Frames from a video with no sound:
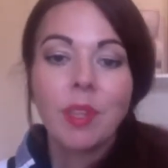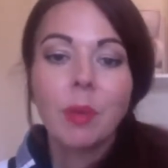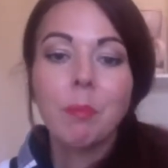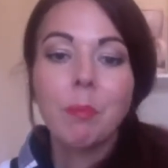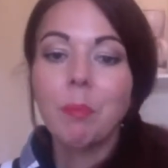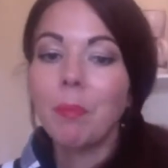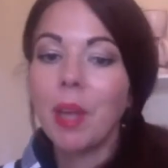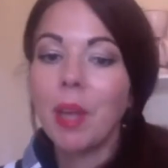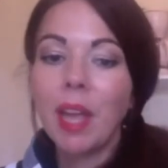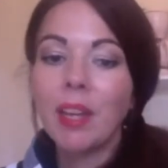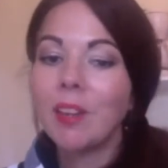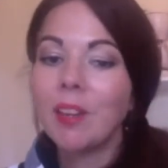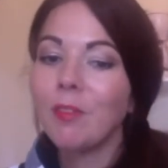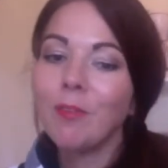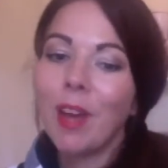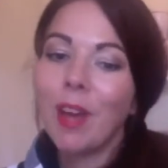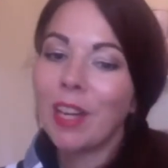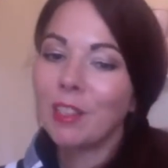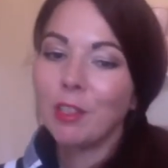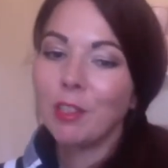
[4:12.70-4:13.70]
And in
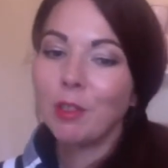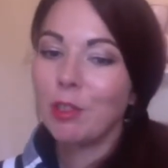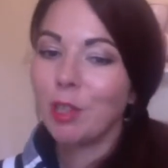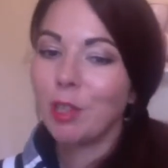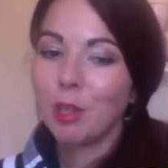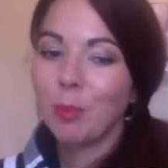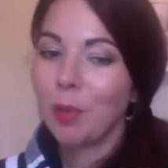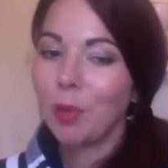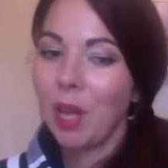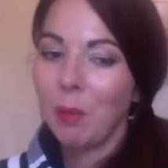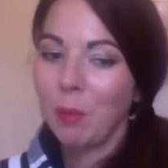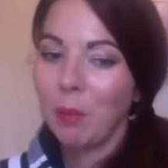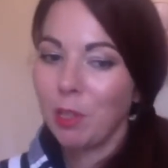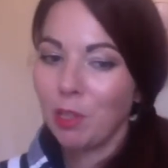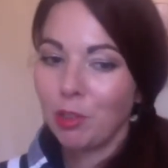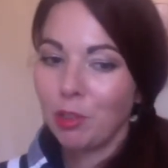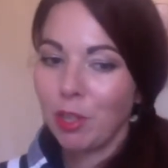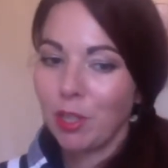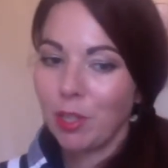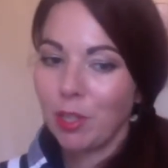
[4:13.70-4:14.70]
fact, you should apply
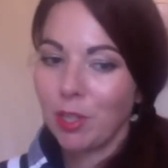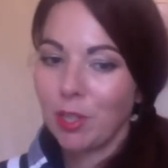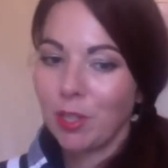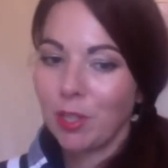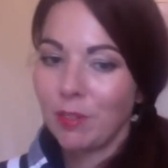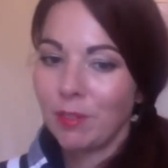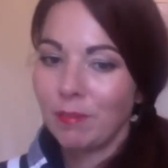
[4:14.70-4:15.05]
moisturizer